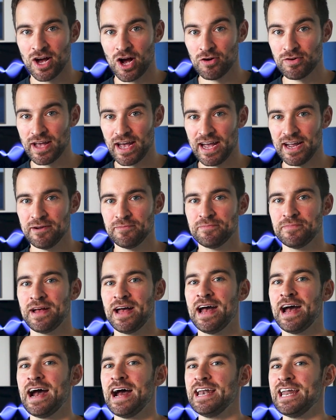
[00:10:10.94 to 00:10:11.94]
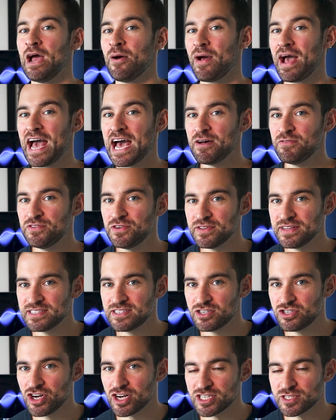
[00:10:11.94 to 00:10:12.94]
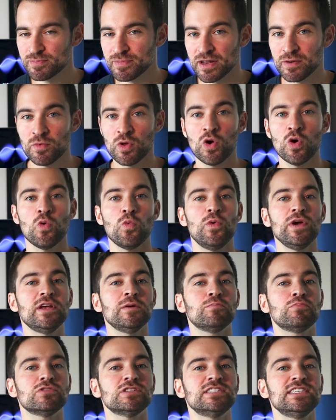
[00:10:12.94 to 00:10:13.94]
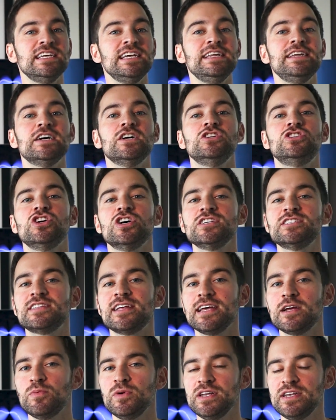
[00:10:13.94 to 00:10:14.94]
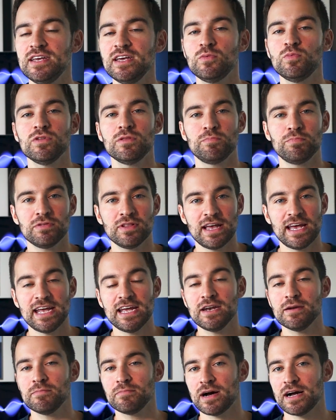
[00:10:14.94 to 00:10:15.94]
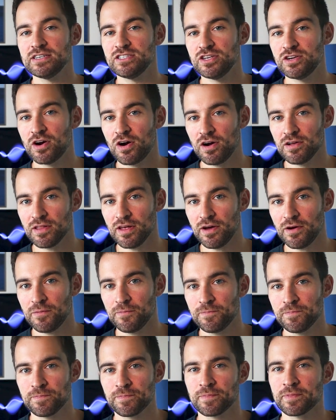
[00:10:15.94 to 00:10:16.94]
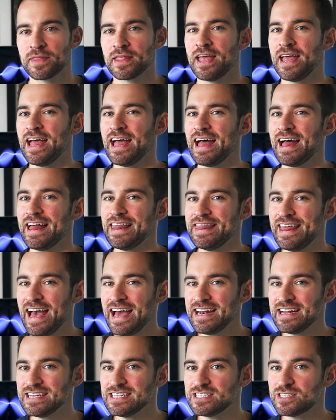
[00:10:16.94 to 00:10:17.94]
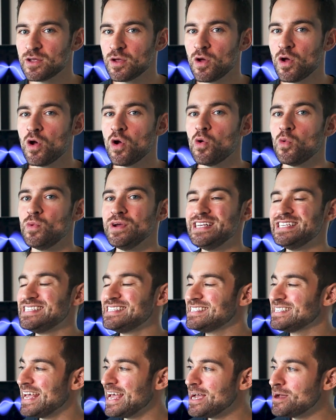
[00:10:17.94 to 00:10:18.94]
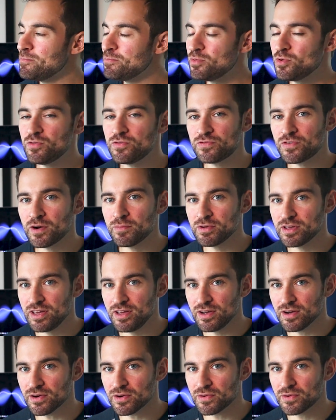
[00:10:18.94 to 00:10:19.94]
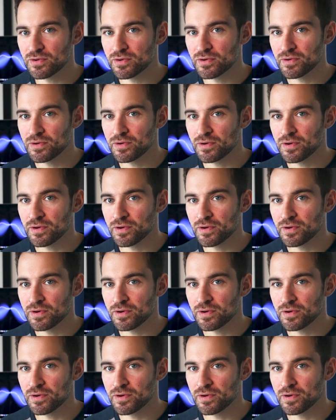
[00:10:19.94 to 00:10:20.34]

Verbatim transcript: Okay, now after this adjustment, we can proceed just like we did with plain Monte Carlo. That is, we sample from Q